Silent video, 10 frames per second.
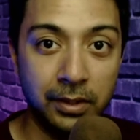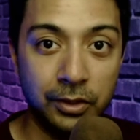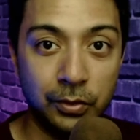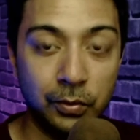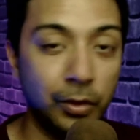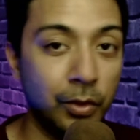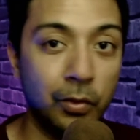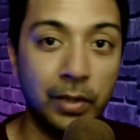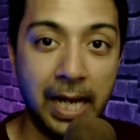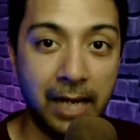So you
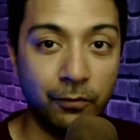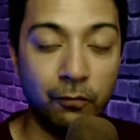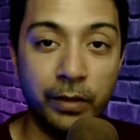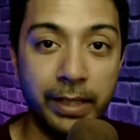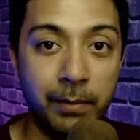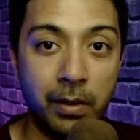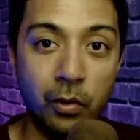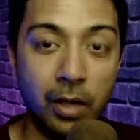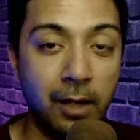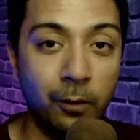don't have to worry
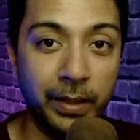about how